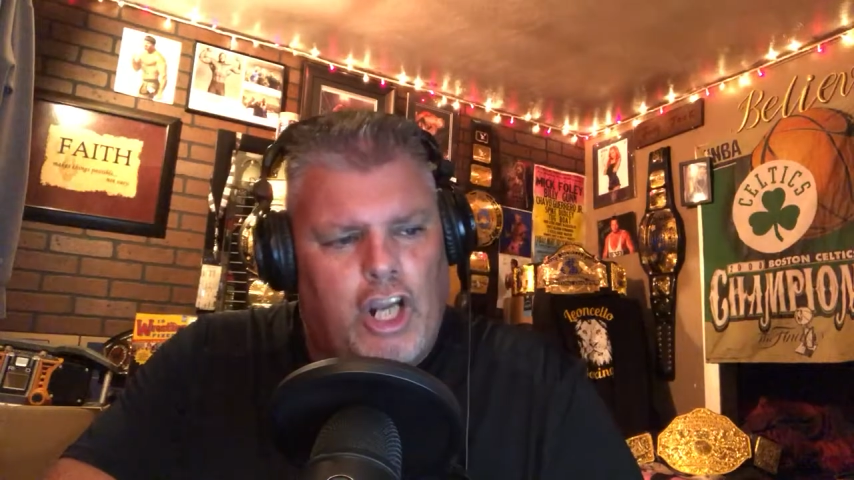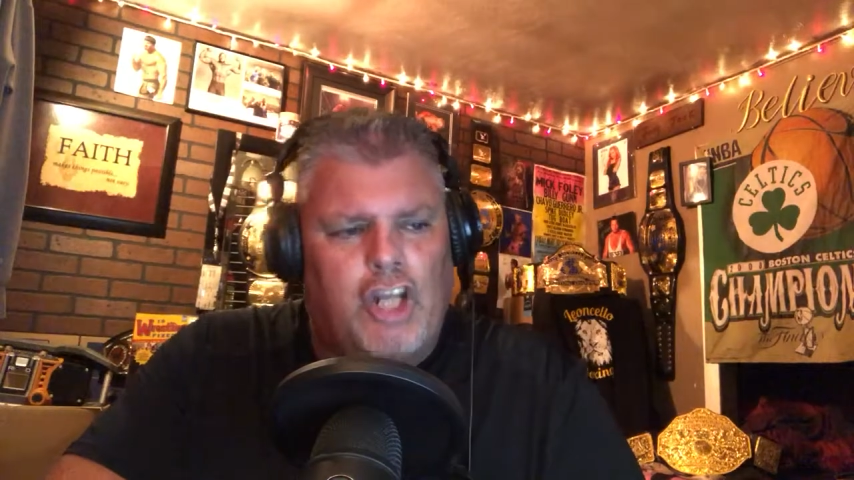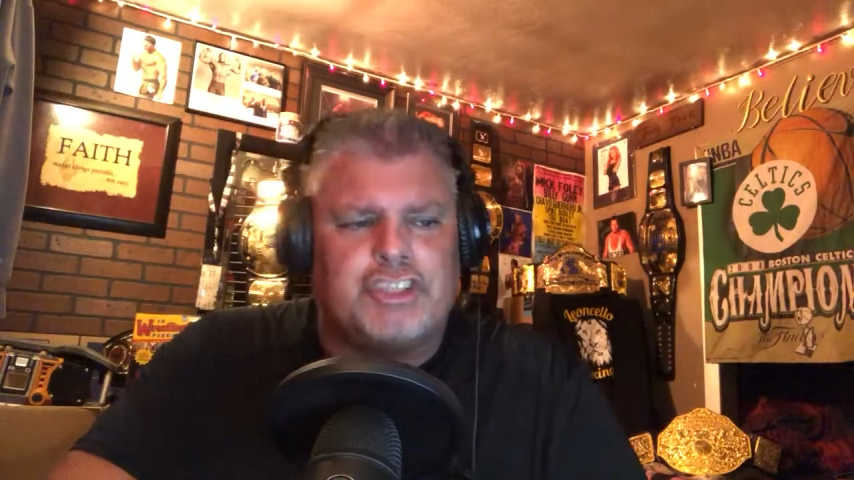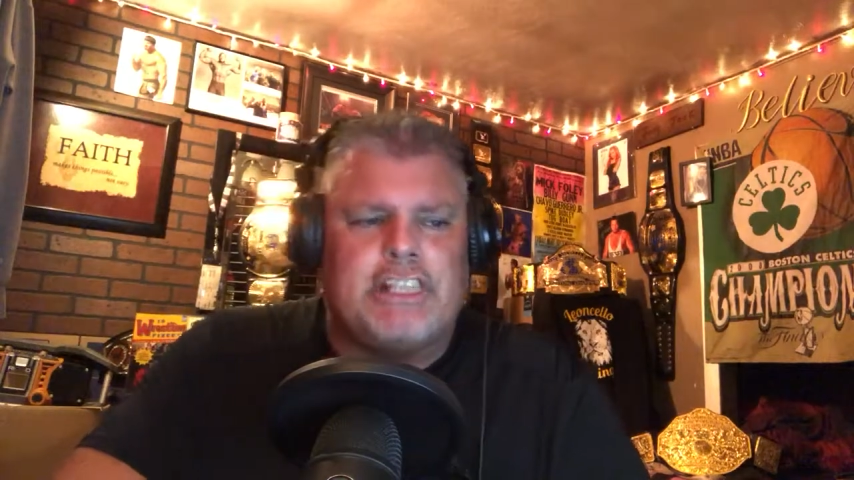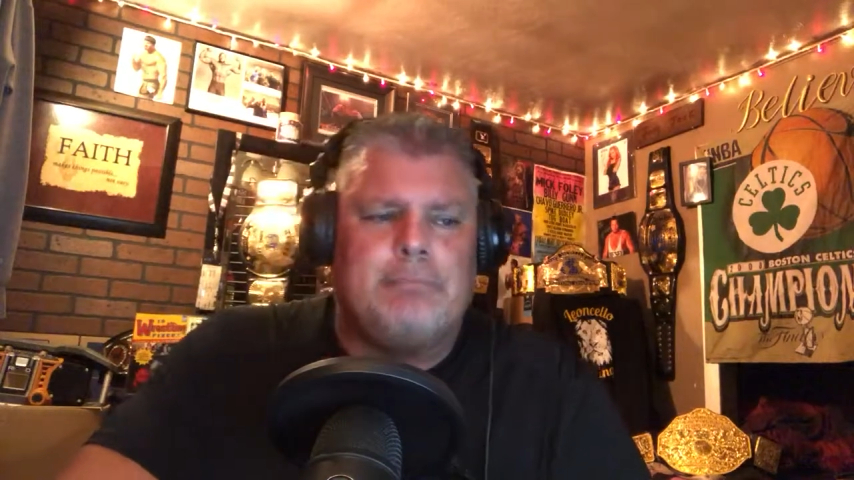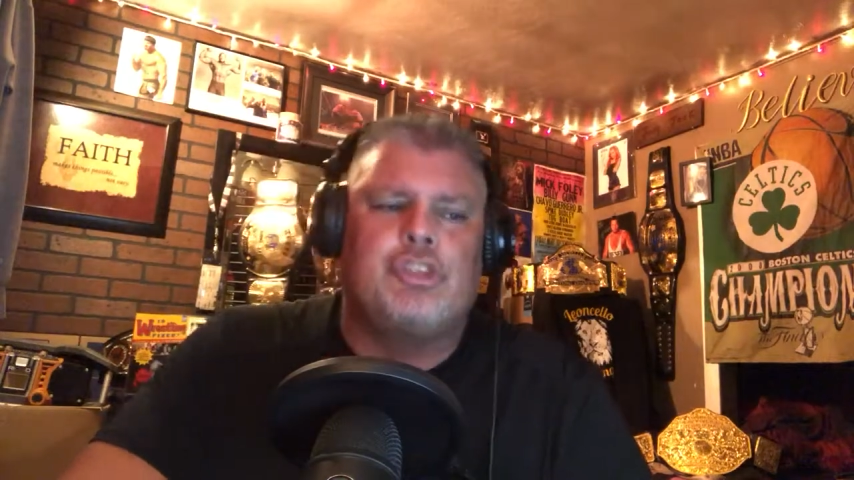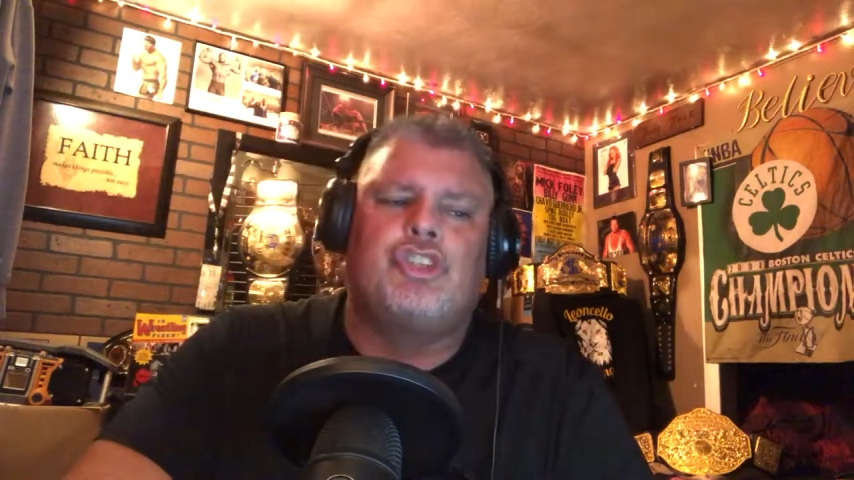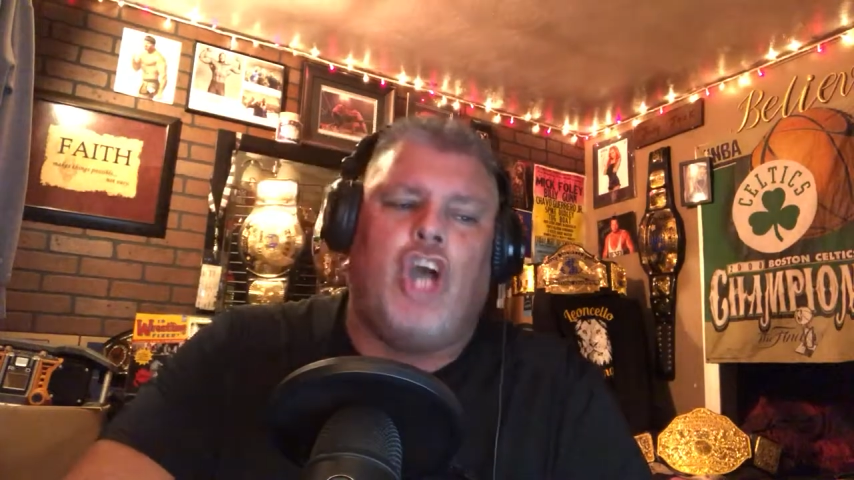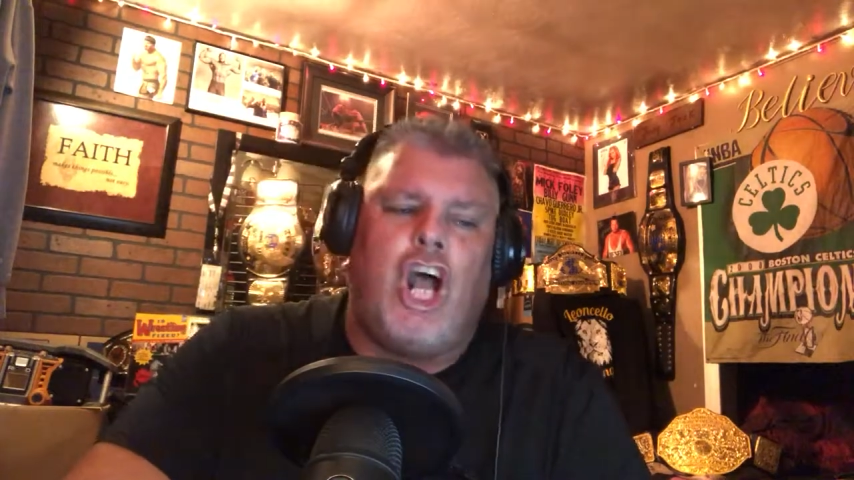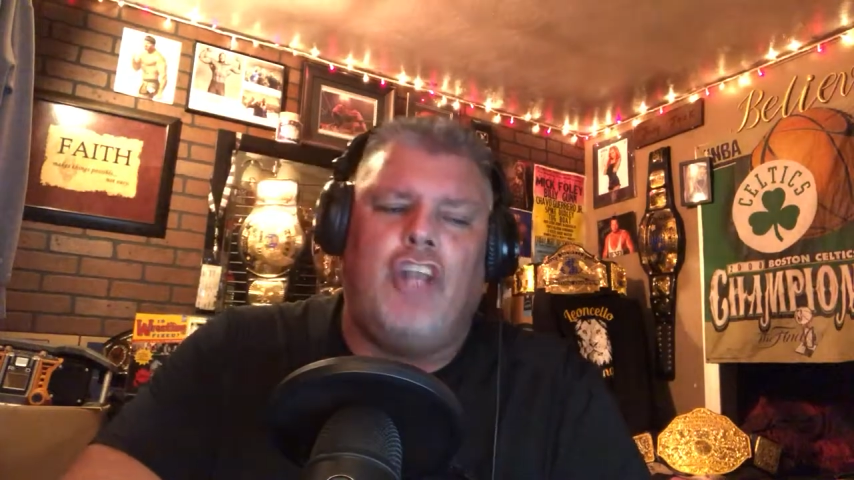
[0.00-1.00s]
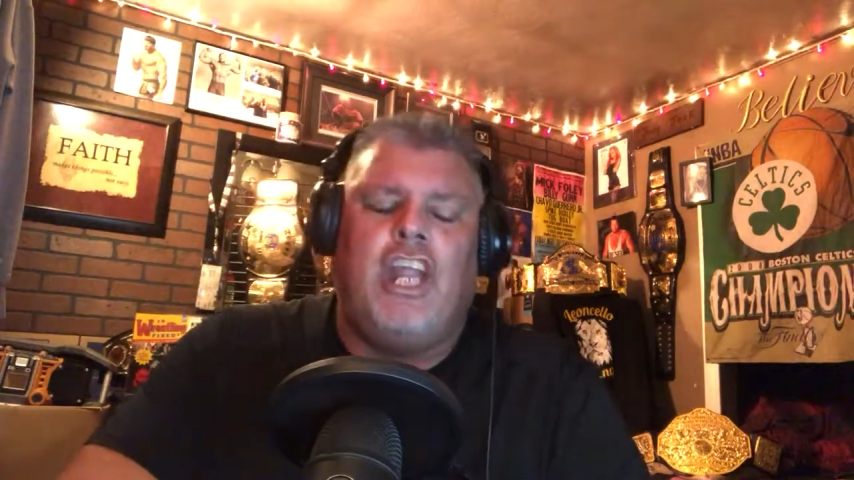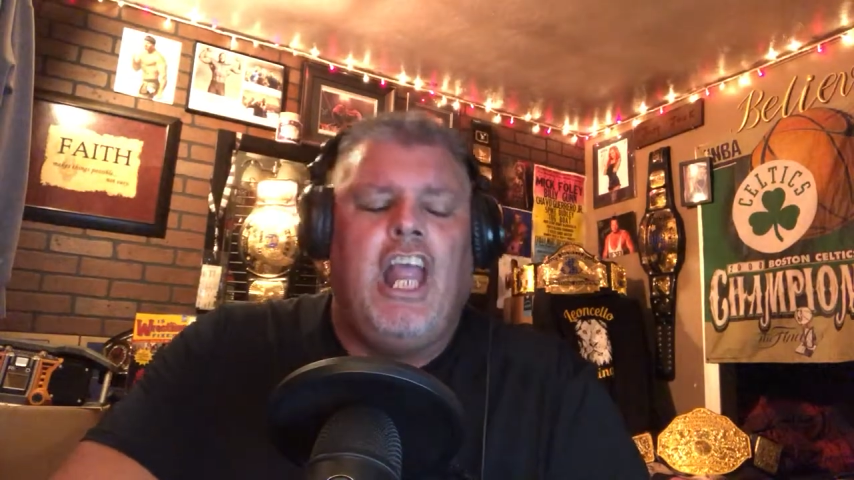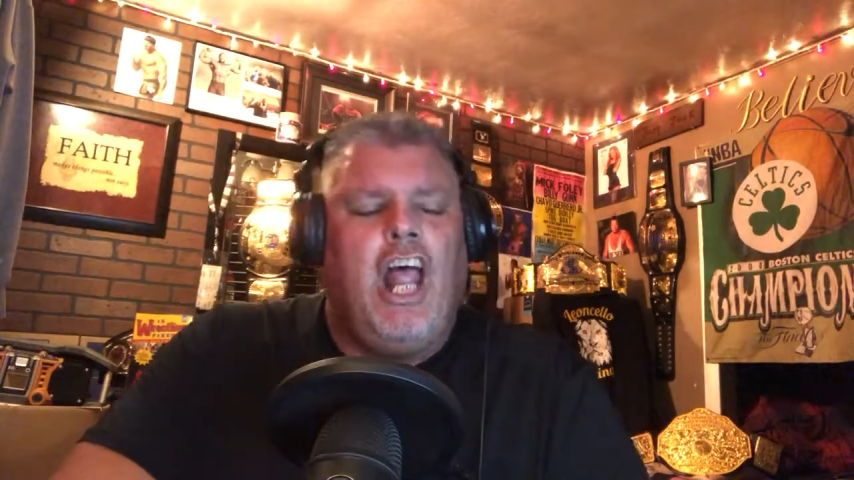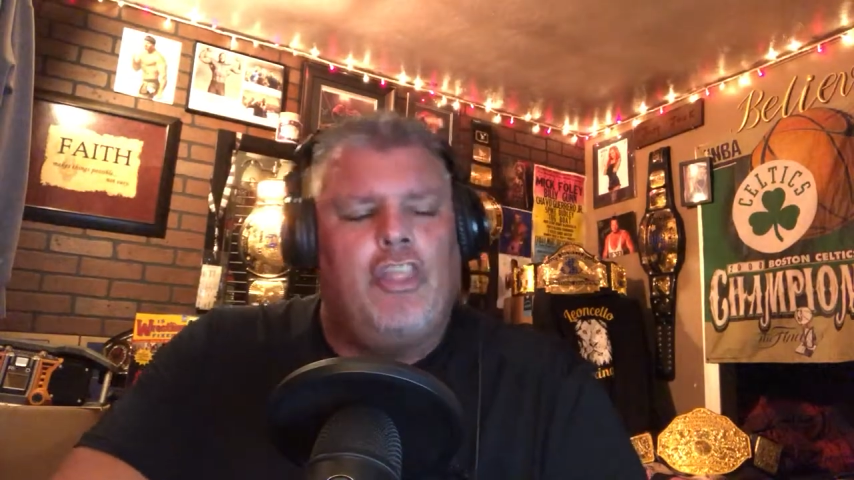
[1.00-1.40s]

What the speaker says: All seems John